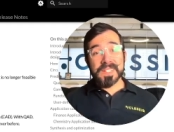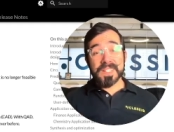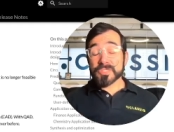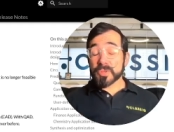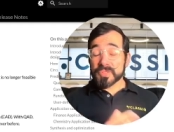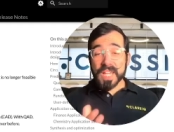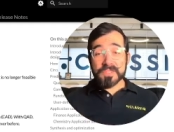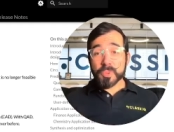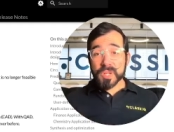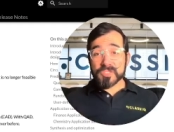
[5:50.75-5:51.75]
Uh, so if you
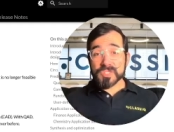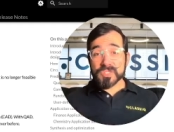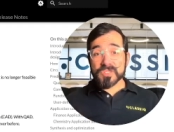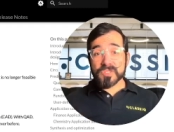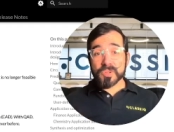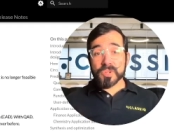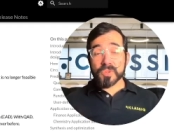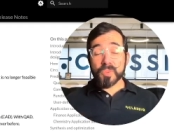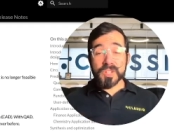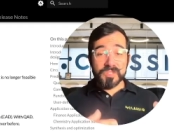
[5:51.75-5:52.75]
have questions or
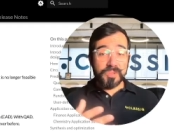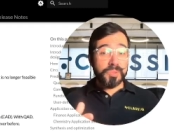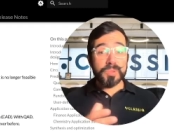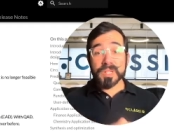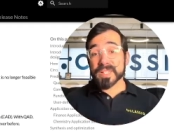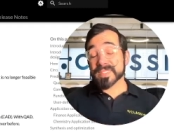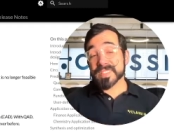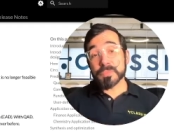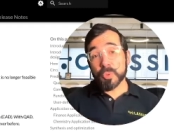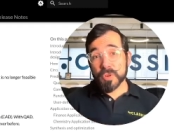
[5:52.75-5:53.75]
want to uh,
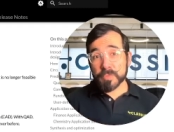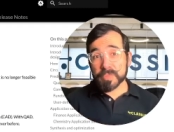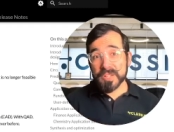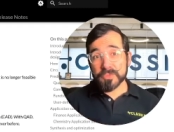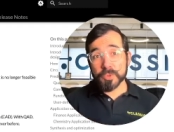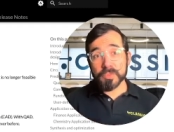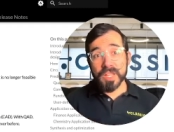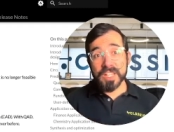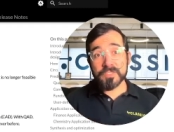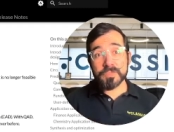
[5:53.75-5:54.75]
see more of the platform
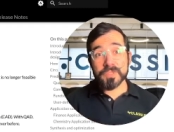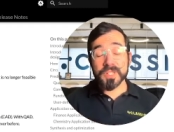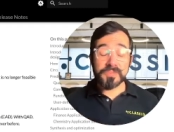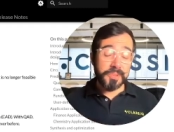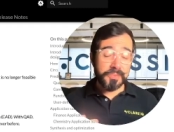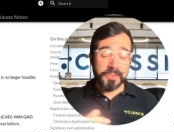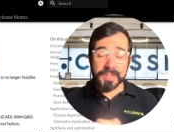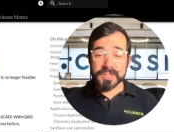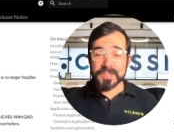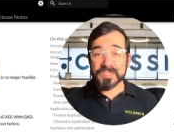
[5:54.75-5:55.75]
live, uh, feel
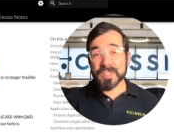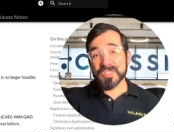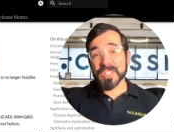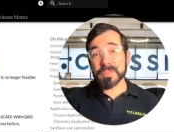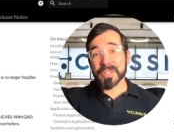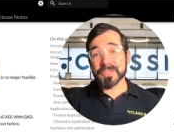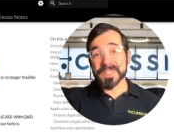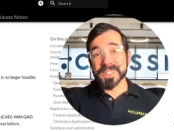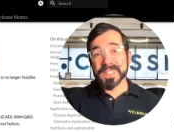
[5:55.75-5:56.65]
free to send us an email.